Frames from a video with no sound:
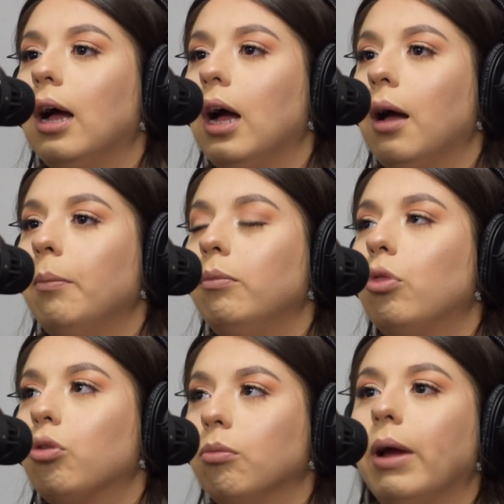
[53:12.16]

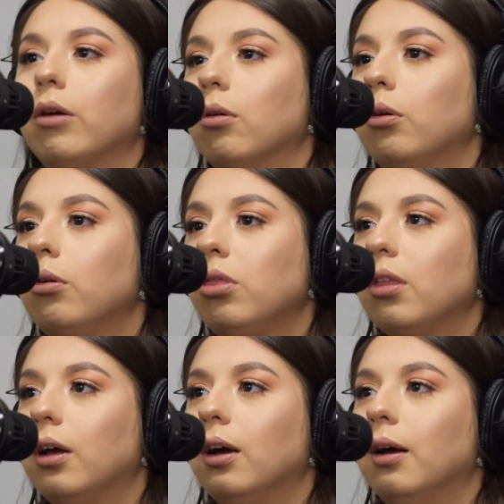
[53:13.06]
through my growth.
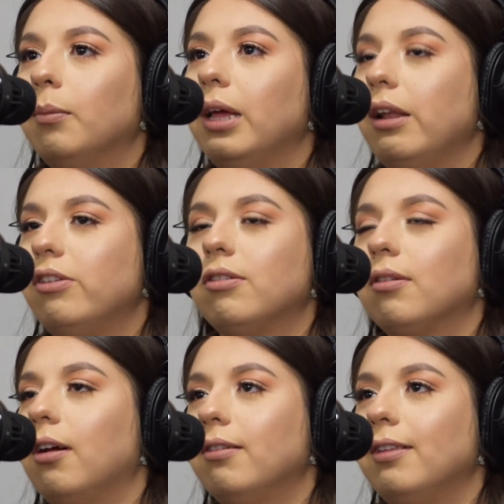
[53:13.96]
And I just
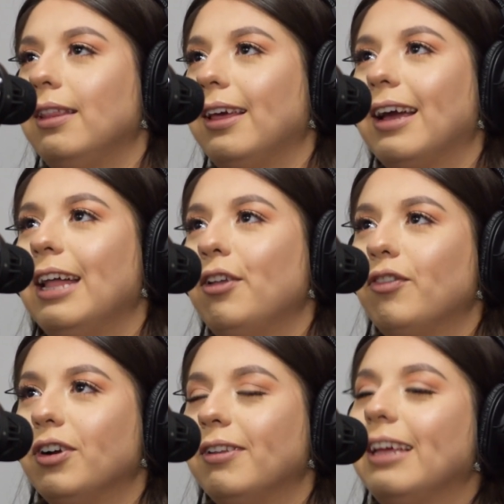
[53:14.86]
honestly like I love
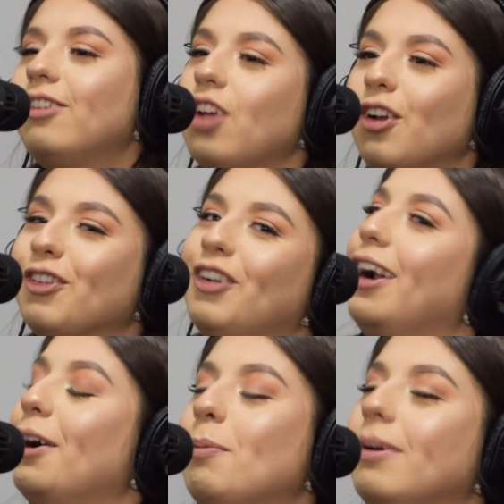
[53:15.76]
her. Like shout out to her.
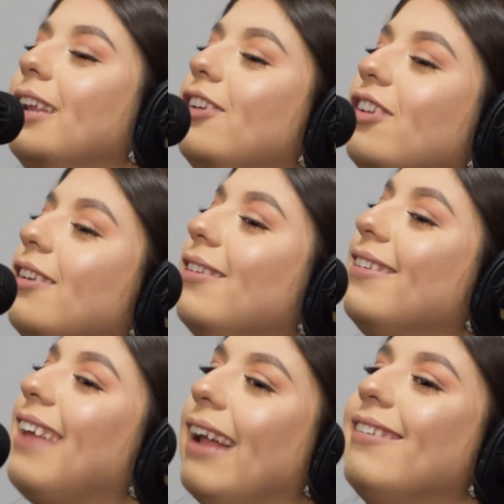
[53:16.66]
I hope one day she
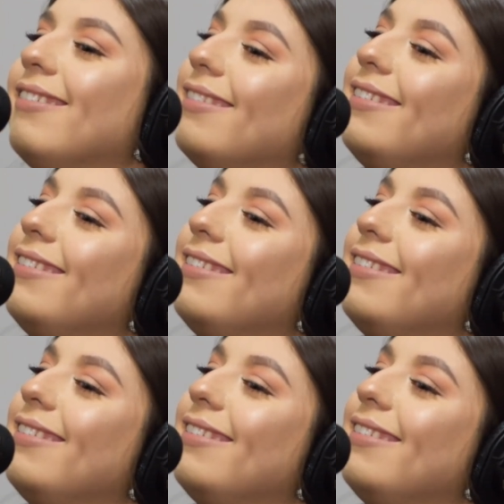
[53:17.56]
catches us.